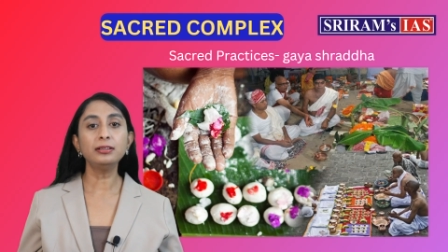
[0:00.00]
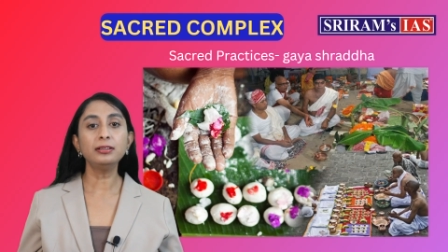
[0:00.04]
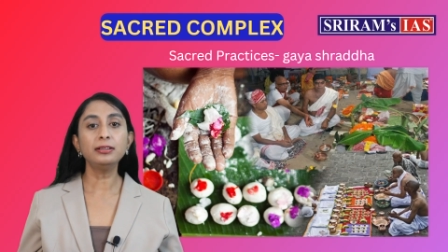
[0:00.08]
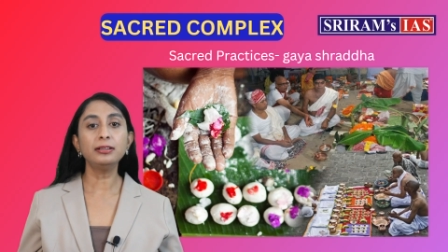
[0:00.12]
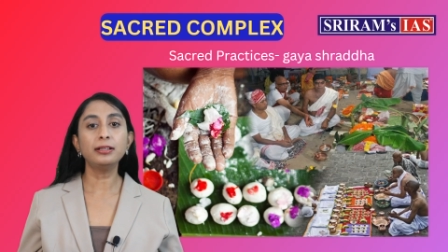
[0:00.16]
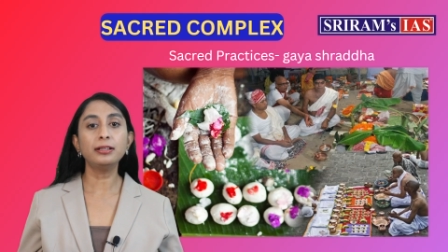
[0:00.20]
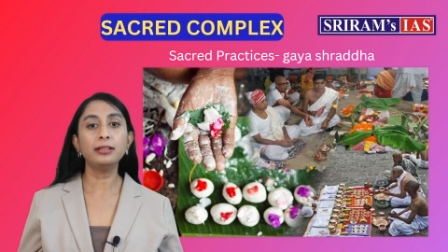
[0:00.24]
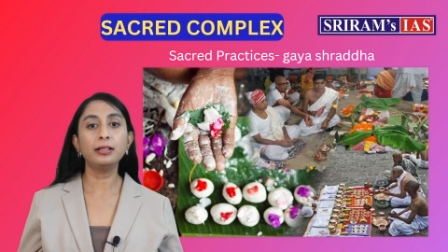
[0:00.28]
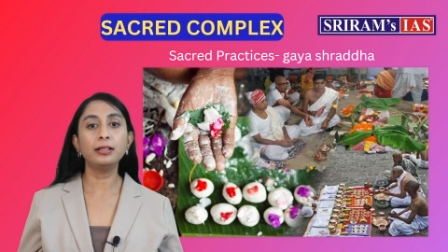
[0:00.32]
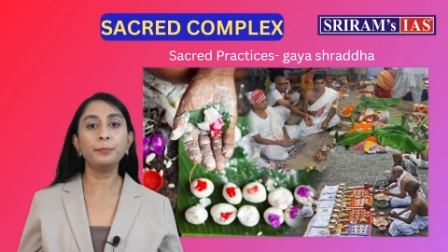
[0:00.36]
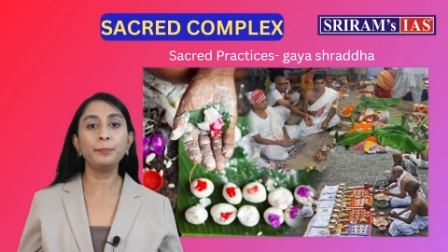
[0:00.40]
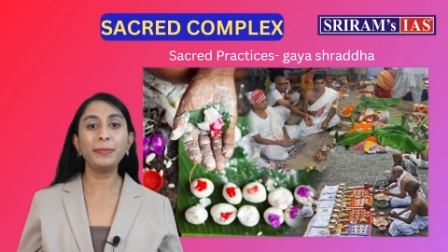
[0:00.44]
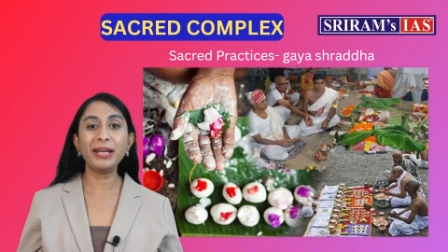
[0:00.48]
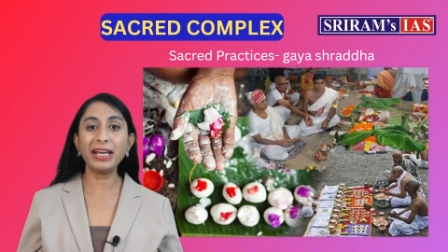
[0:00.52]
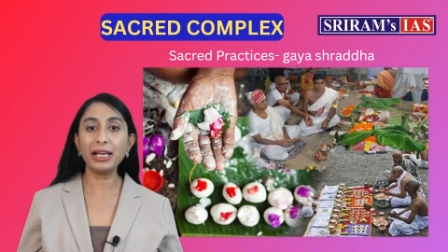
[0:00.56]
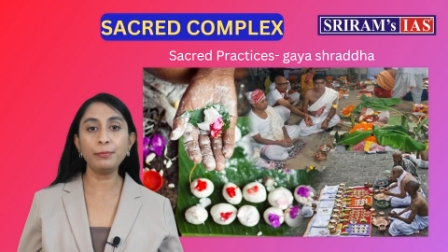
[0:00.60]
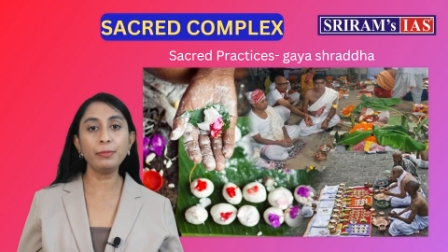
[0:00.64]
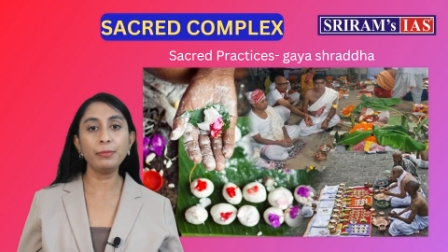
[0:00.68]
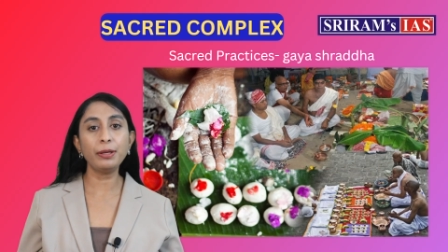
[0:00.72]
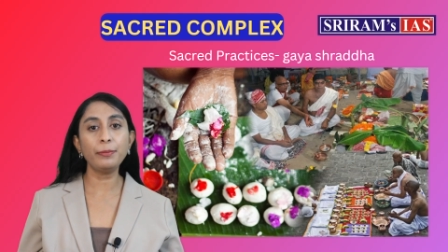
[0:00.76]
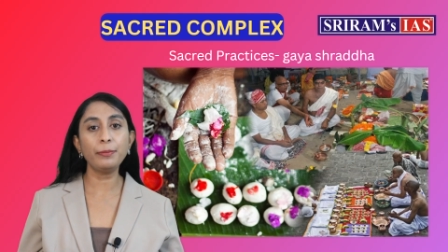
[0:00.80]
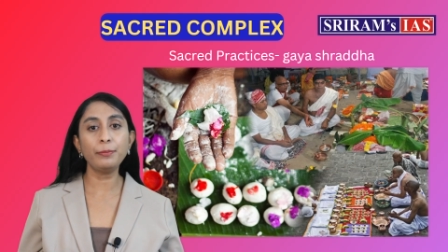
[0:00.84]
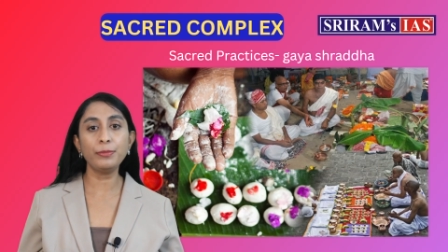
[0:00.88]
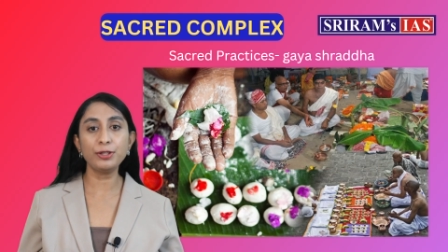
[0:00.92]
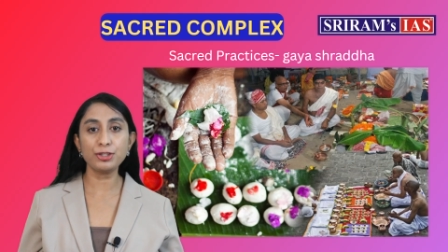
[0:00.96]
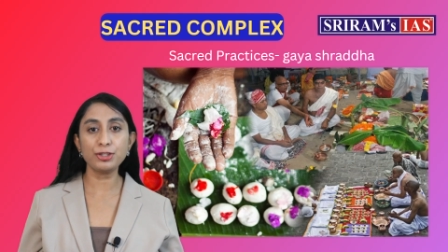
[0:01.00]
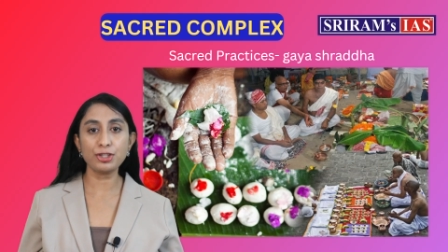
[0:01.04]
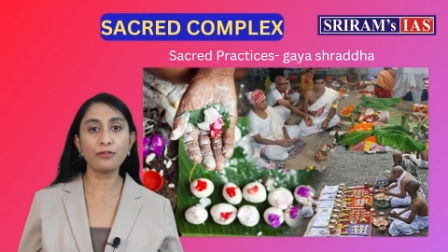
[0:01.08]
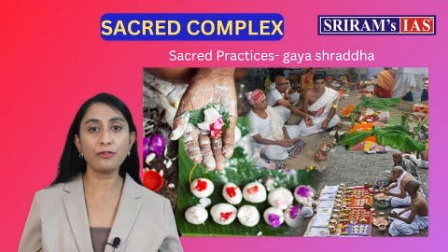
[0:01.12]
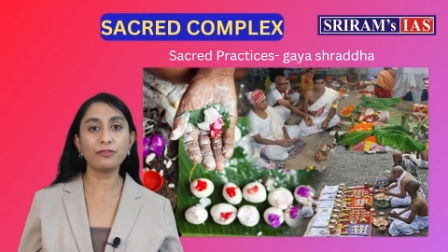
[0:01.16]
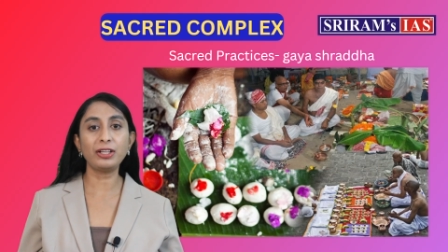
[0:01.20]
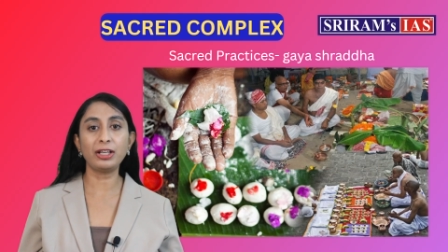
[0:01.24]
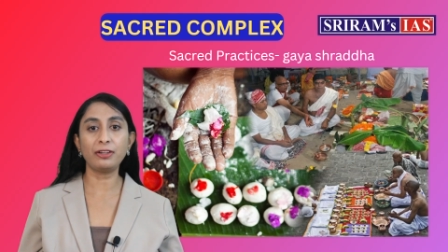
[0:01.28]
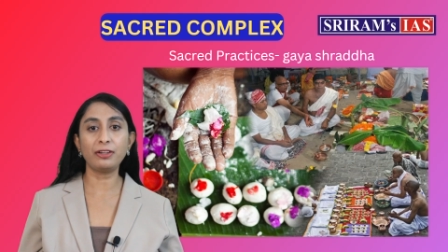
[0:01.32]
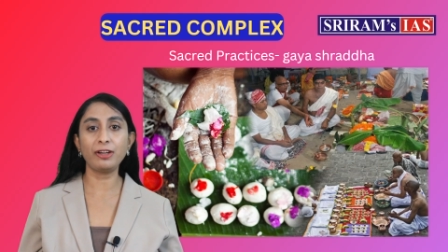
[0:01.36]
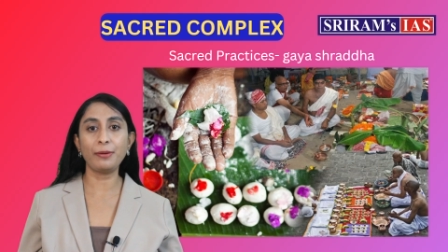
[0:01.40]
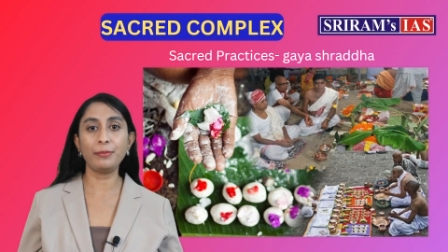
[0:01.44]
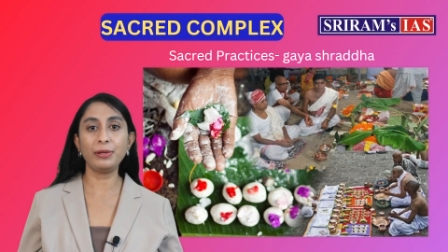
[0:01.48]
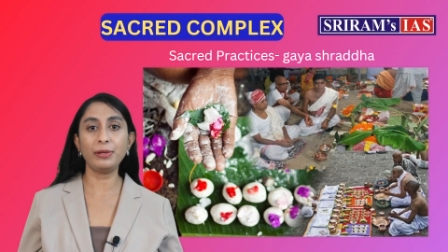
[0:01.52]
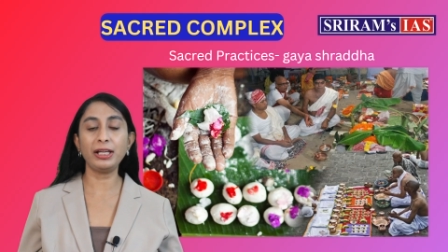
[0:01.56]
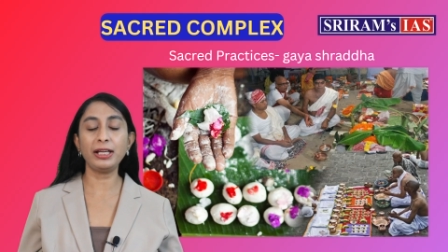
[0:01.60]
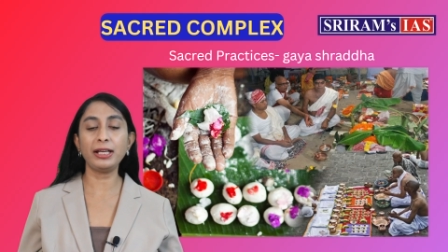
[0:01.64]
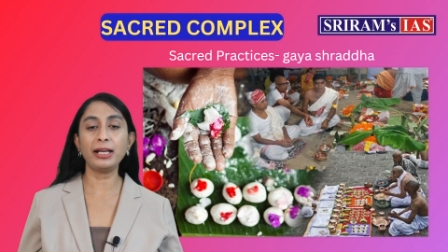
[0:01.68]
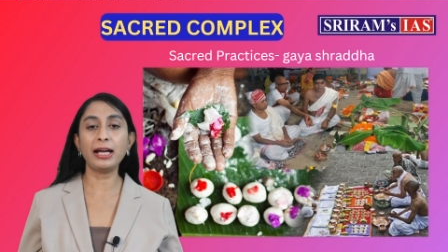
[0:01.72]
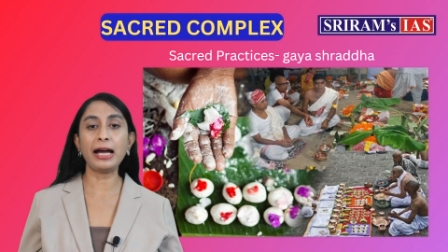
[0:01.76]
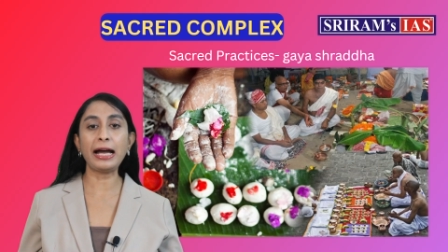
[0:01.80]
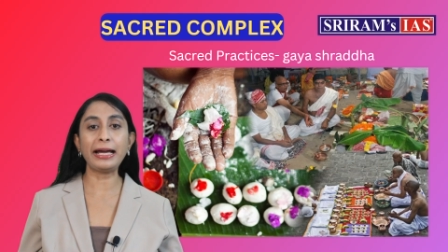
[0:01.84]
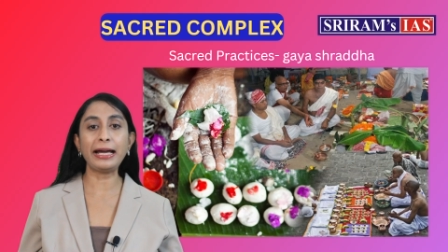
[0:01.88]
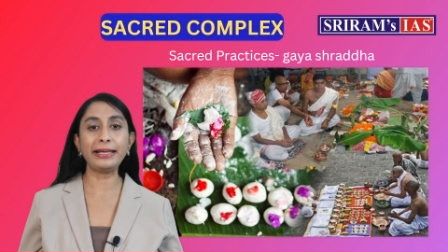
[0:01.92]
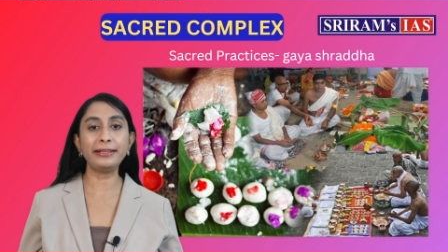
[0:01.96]
male members of that family,
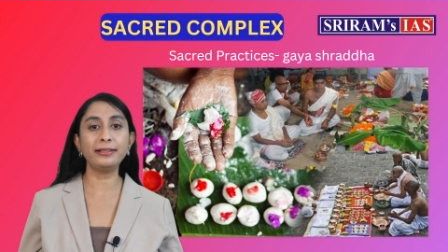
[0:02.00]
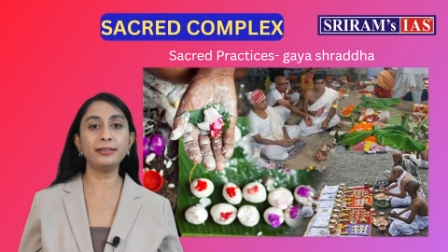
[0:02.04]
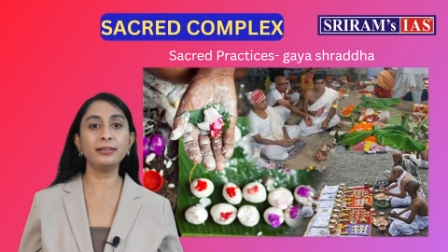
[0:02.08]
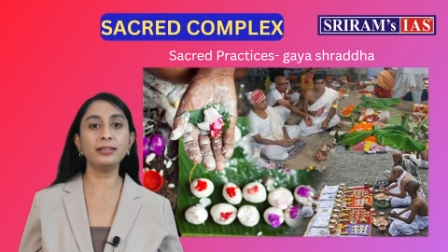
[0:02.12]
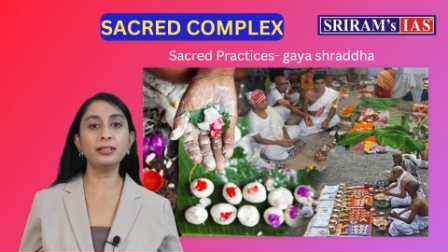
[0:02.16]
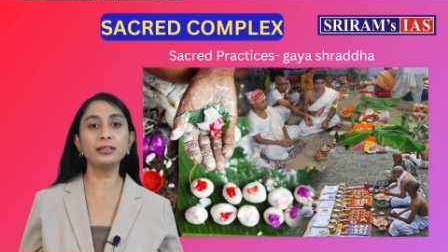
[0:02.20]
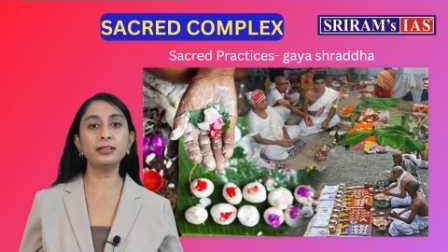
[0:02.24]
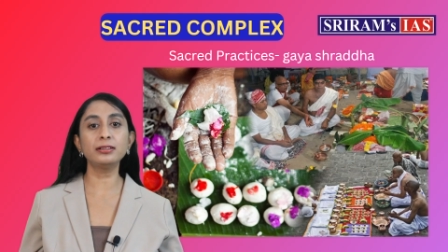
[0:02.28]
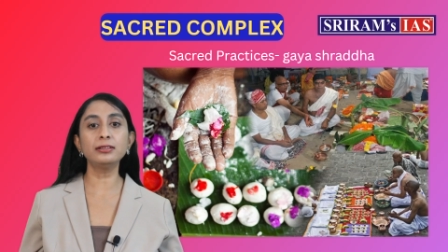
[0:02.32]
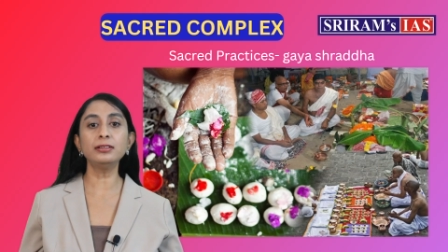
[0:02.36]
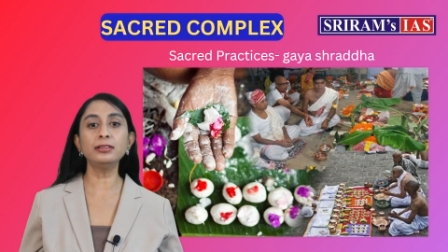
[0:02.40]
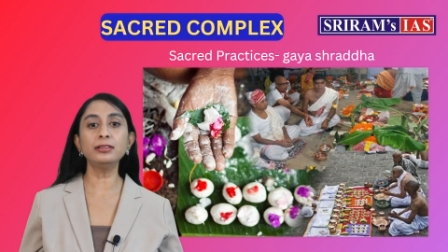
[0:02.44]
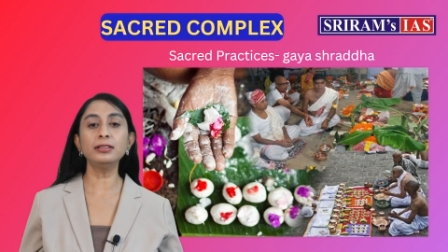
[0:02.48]
either the